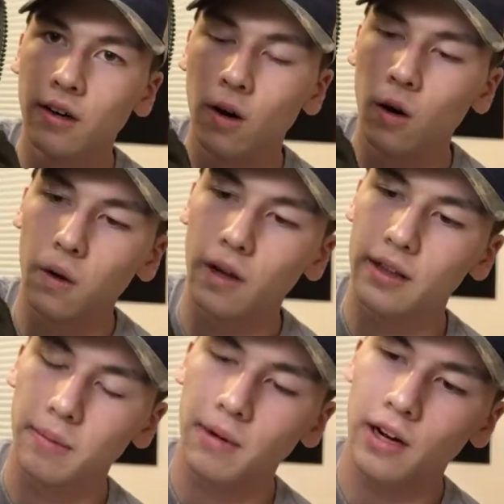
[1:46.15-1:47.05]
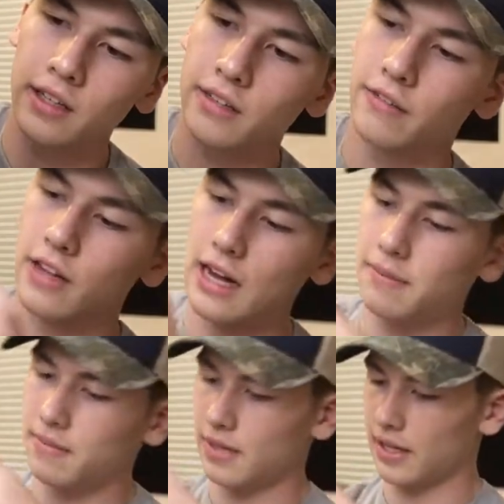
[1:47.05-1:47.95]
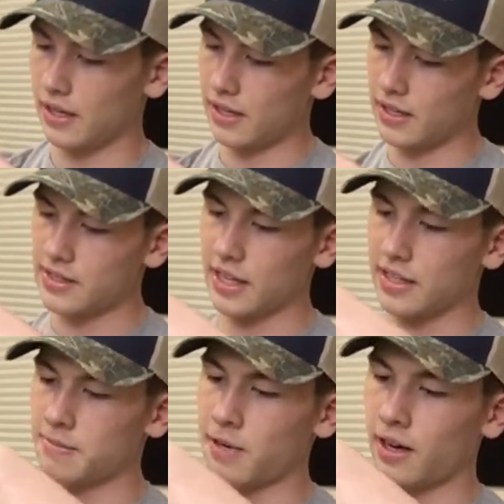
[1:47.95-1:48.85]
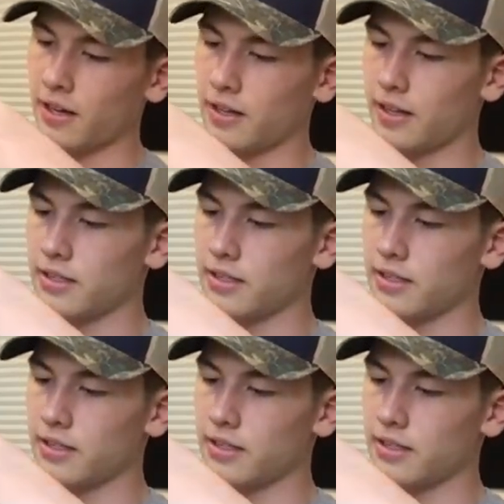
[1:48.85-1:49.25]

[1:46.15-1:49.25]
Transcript: hole on the pocket flap and inside this pocket